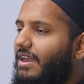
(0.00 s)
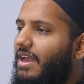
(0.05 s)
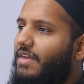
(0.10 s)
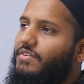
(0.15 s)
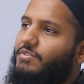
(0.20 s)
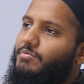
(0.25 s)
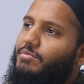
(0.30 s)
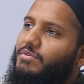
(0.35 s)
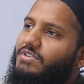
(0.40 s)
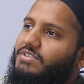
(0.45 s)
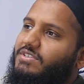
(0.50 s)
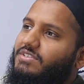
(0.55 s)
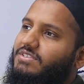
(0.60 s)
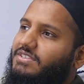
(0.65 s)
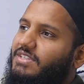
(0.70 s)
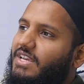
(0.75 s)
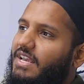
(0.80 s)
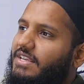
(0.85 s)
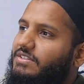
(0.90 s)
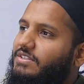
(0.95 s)
And this person
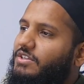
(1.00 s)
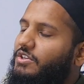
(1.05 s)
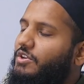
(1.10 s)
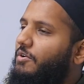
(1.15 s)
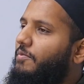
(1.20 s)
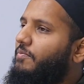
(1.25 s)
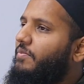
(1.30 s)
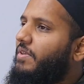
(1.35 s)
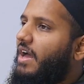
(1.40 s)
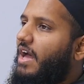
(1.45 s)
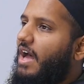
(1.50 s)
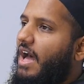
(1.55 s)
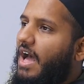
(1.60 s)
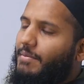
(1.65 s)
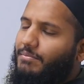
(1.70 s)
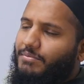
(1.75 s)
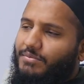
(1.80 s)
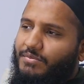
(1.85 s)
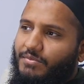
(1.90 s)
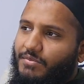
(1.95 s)
says,
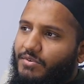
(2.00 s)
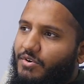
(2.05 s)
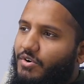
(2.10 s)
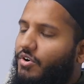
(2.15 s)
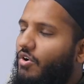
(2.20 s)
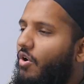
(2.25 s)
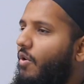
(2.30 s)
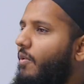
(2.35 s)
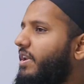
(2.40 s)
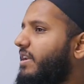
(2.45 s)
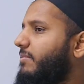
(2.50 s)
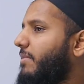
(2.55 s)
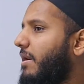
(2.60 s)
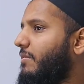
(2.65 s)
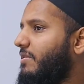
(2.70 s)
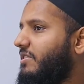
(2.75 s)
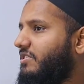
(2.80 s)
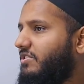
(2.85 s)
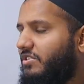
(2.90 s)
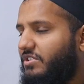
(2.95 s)
I'm growing, my
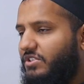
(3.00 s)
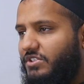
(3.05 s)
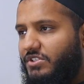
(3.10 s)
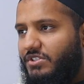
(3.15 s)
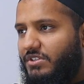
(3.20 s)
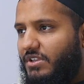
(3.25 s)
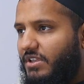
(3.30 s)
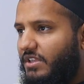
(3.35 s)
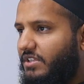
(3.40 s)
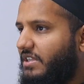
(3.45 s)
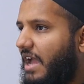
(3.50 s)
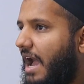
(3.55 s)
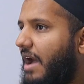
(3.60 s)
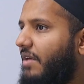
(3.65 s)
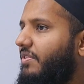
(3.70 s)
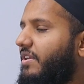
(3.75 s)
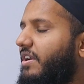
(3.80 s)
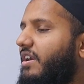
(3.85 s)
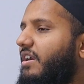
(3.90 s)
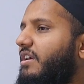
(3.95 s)
research is
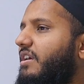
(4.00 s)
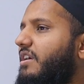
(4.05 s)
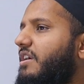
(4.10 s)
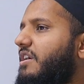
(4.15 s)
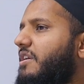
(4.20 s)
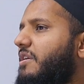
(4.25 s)
out there,